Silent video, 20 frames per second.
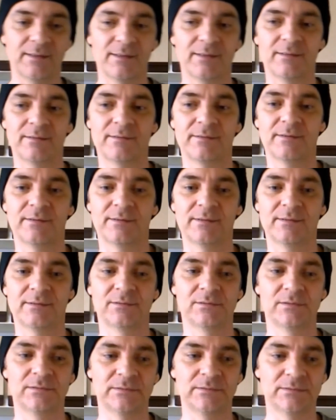And uh,
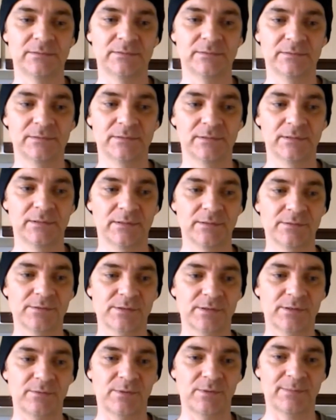
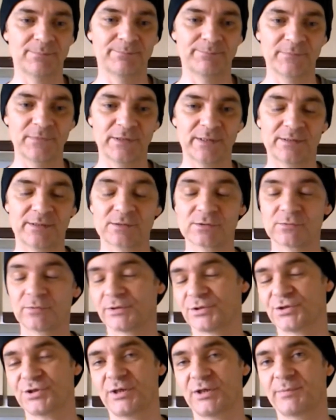so um, yeah, it's
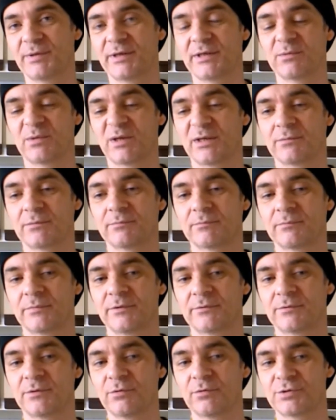quite cheap anyway.
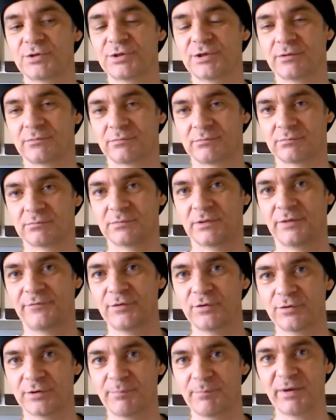As long as you don't, if
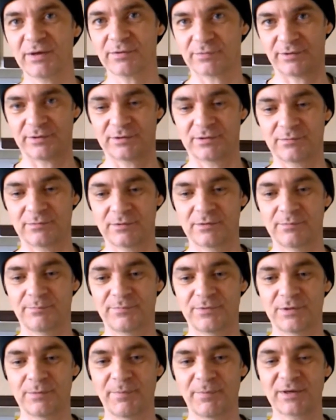you get the bigger the,
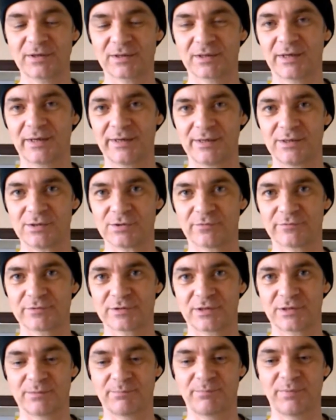the bigger the cage,
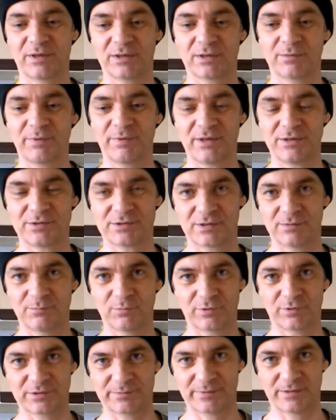obviously the bigger the piece and the
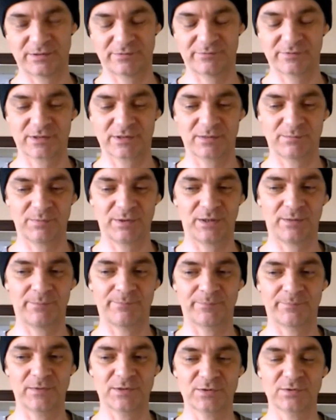more expensive it's going to be.
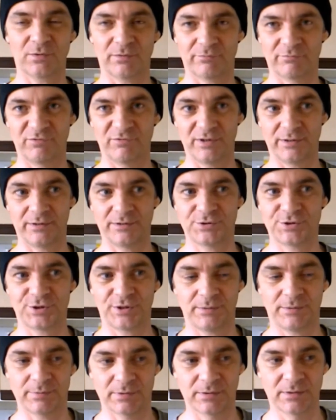It's not really
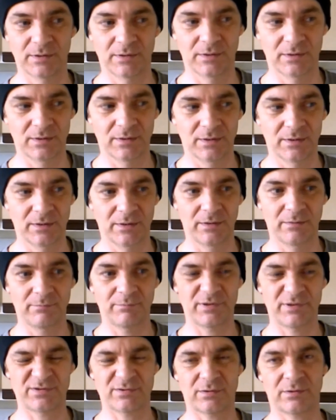cheap,
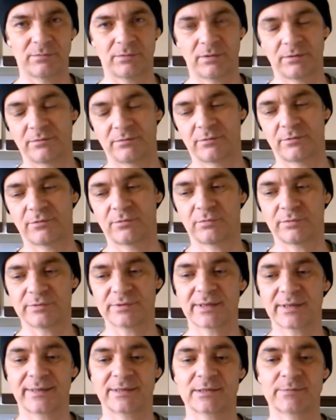but I wouldn't have thought it was
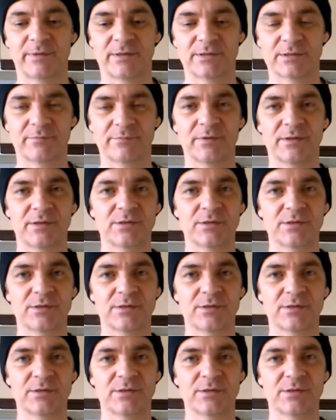that expensive.